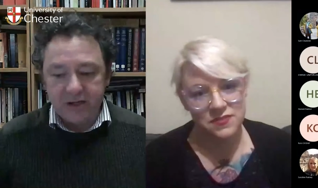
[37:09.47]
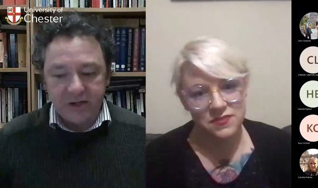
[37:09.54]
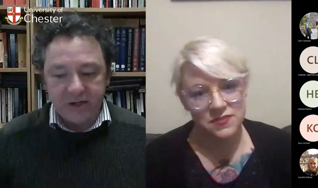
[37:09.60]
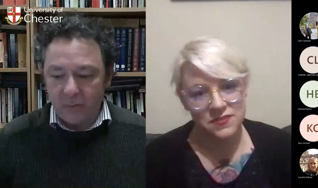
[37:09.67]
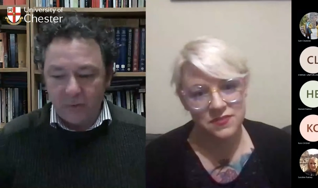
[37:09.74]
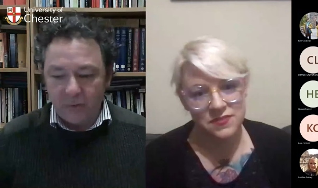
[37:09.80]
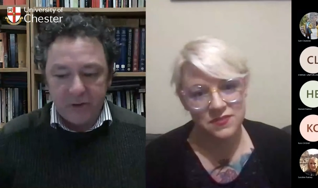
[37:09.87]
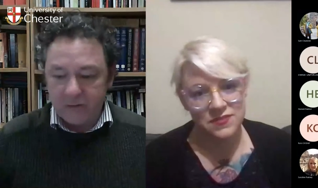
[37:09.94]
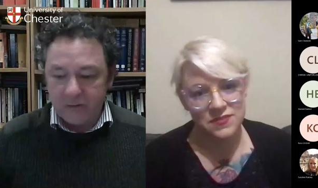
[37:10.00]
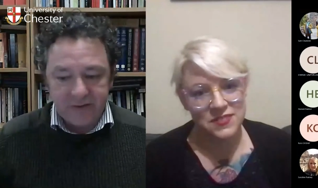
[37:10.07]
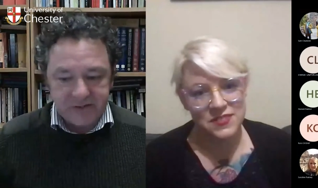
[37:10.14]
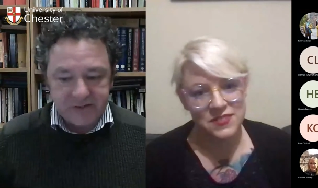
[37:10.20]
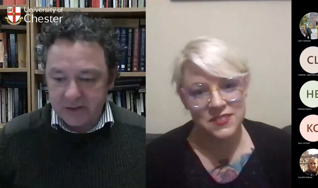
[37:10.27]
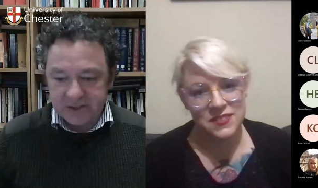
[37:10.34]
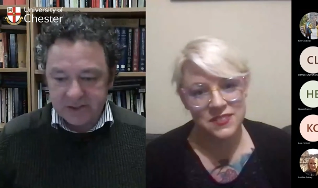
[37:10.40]
Speaker 1: I don't know what your
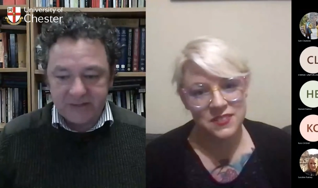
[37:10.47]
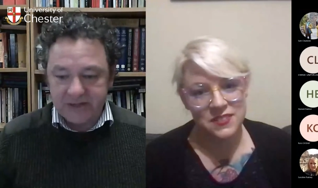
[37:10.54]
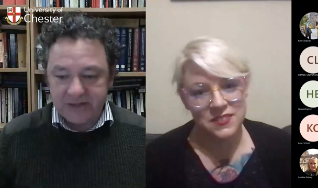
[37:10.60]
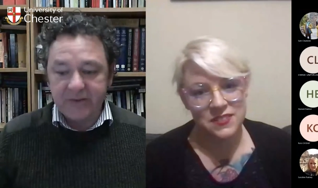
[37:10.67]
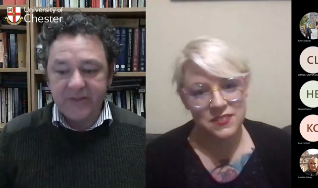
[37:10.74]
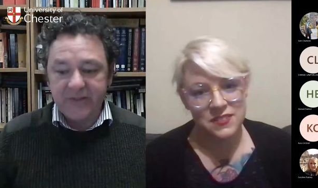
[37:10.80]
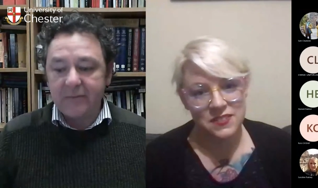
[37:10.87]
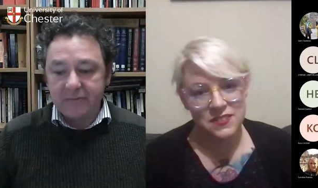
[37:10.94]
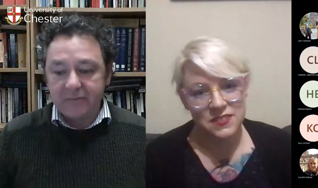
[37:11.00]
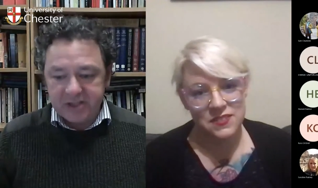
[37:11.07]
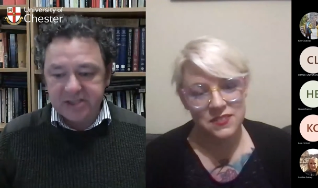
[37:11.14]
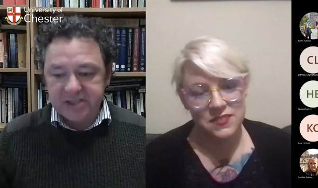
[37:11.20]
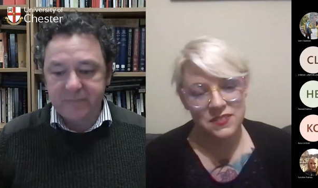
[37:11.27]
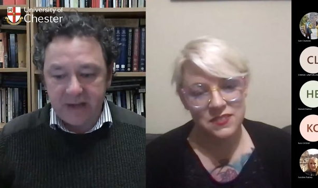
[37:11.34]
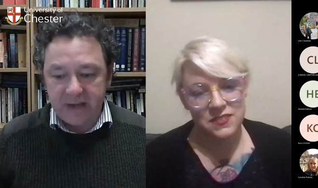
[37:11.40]
other social media, but that
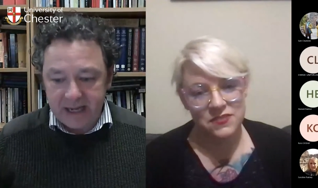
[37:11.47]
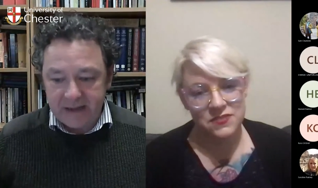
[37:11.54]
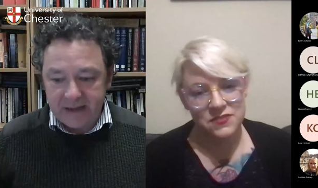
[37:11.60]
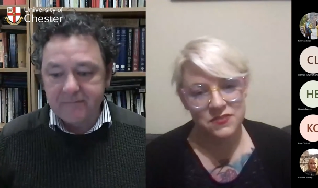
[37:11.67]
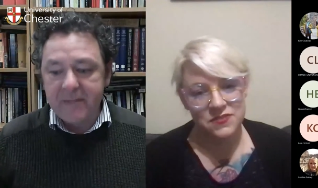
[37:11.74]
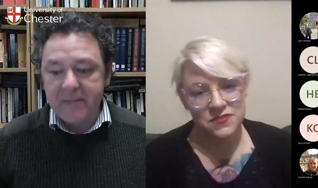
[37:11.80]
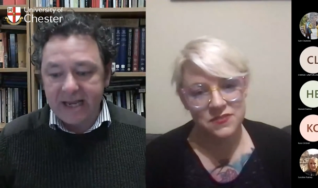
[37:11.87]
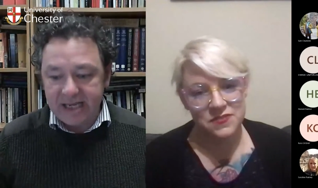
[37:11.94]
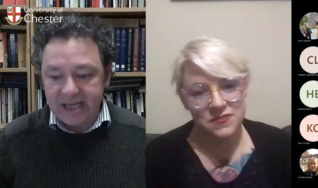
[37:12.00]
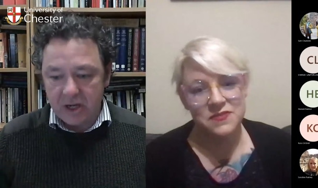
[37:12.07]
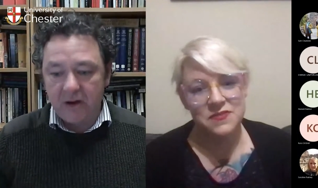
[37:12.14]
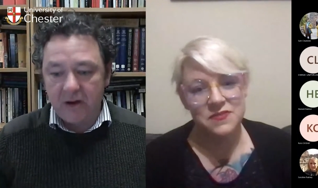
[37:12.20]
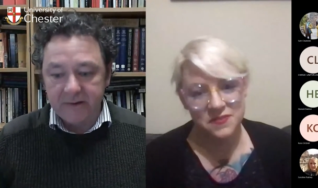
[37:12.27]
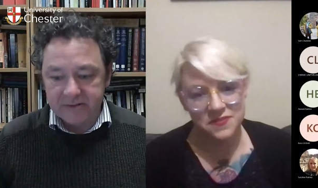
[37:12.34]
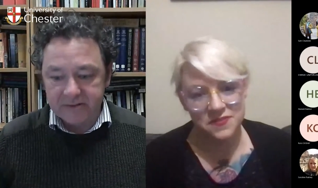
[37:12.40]
must be in many
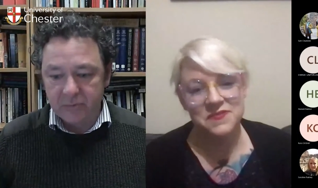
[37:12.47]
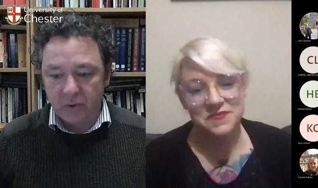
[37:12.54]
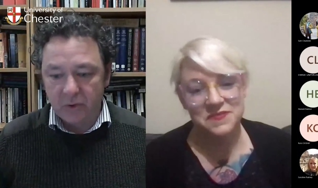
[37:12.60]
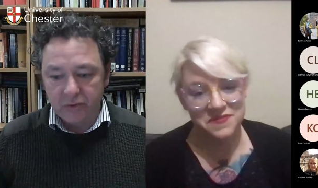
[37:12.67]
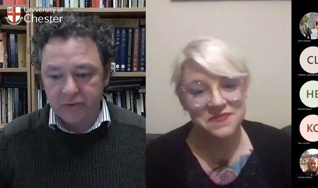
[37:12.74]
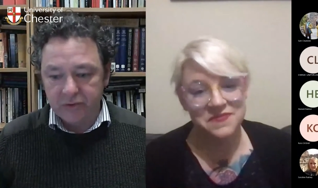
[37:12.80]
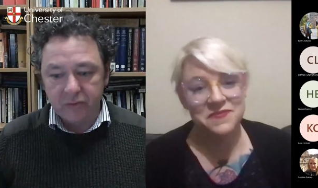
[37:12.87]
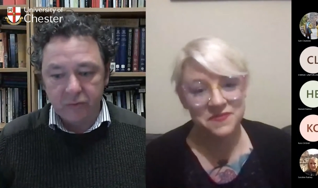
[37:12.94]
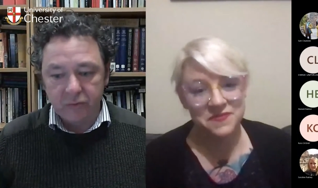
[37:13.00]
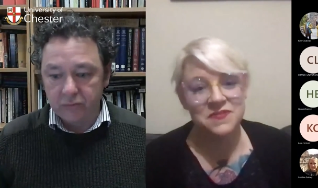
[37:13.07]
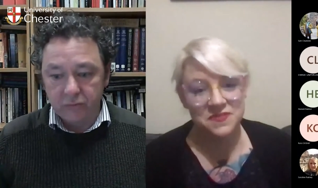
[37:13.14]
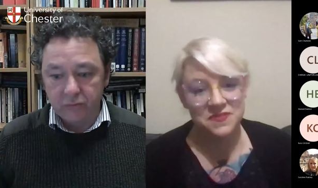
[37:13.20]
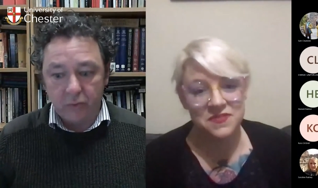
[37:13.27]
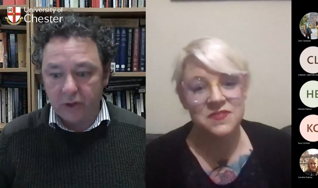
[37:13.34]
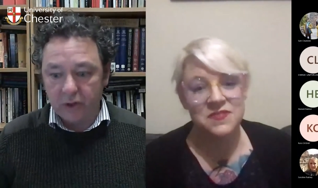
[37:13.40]
times more than
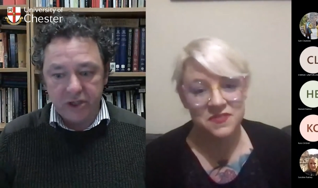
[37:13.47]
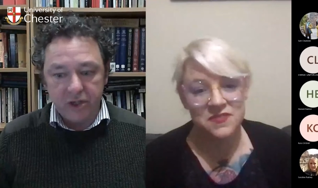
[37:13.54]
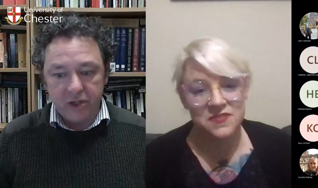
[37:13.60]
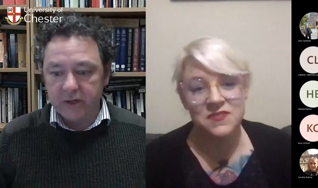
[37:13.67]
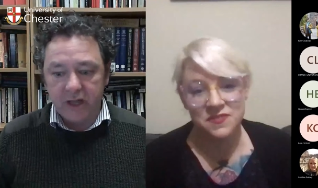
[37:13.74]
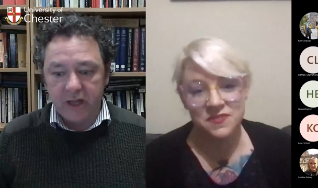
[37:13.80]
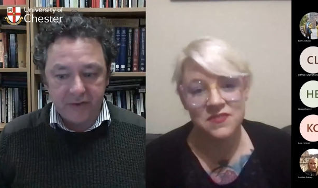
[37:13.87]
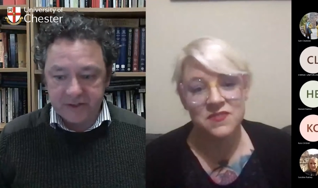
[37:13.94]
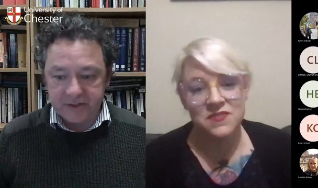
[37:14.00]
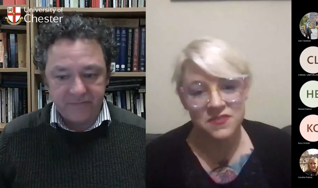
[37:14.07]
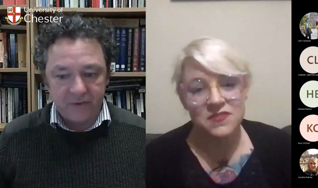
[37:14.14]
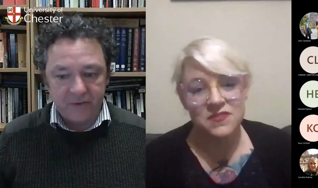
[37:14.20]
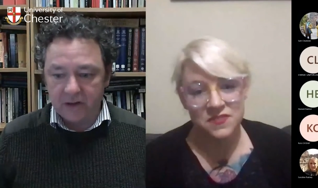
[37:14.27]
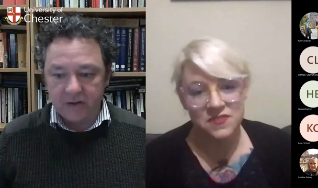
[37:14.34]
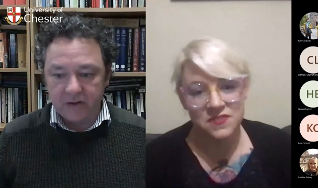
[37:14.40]
what you and others
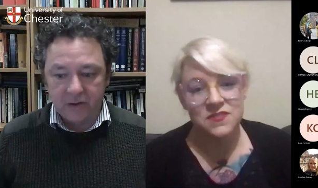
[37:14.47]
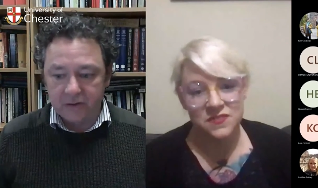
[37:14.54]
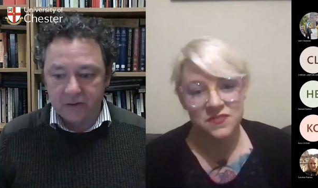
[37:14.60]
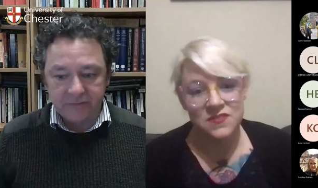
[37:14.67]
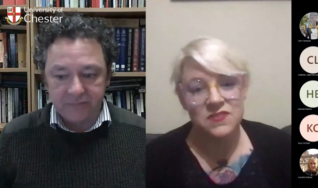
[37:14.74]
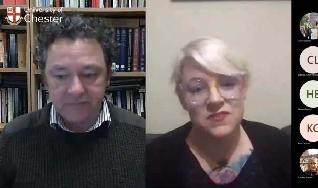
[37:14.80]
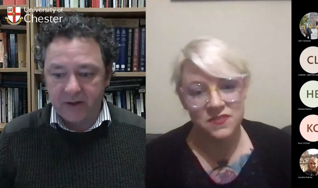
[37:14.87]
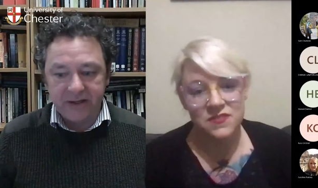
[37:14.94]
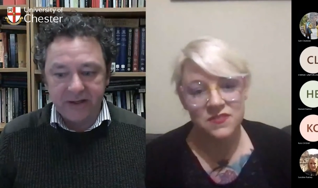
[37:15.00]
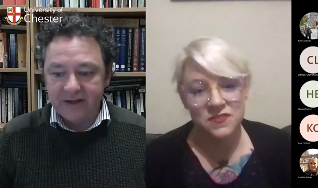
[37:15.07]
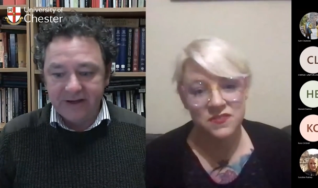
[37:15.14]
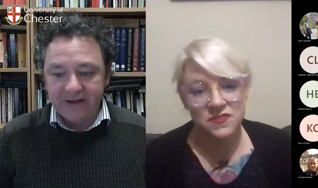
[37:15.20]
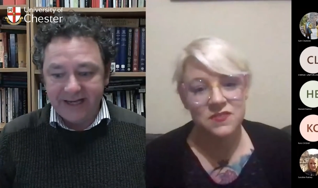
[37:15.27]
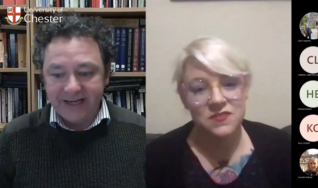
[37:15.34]
are followed on by